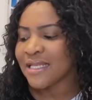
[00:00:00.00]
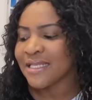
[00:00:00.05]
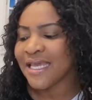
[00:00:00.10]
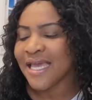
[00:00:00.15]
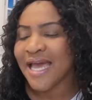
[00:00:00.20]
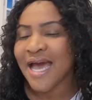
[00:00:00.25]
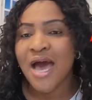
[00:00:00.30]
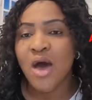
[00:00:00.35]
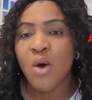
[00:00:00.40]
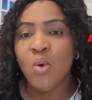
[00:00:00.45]

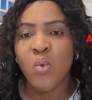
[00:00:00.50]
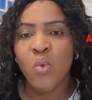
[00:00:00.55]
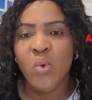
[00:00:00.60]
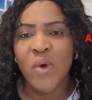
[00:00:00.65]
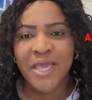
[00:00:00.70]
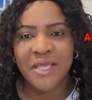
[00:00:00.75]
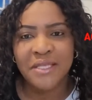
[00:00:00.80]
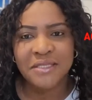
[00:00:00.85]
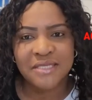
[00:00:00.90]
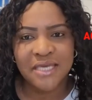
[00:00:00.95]
they are
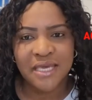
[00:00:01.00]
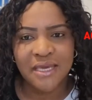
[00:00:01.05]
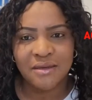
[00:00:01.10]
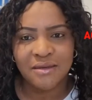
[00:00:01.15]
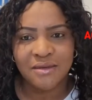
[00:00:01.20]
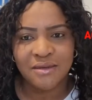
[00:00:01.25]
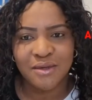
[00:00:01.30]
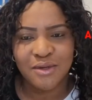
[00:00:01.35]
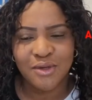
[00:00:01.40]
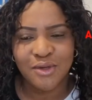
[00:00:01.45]

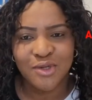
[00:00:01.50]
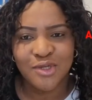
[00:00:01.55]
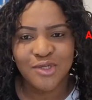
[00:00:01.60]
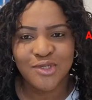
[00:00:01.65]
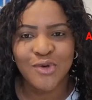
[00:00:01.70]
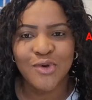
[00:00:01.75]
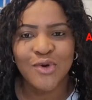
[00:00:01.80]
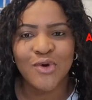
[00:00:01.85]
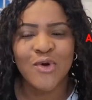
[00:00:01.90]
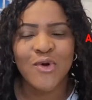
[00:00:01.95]
waiting
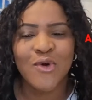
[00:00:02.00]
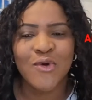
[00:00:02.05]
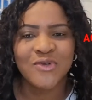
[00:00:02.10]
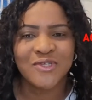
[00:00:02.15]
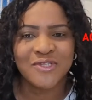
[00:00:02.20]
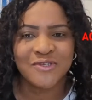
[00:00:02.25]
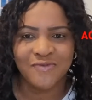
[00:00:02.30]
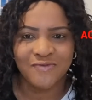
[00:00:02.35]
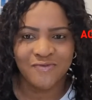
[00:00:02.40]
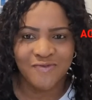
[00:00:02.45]
to
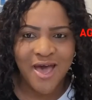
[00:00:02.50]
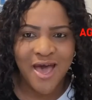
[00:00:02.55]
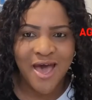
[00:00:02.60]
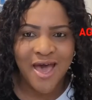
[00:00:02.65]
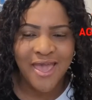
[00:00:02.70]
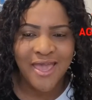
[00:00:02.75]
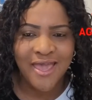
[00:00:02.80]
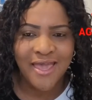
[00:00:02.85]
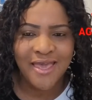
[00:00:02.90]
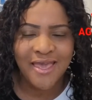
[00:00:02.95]

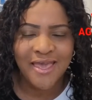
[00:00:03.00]
crucify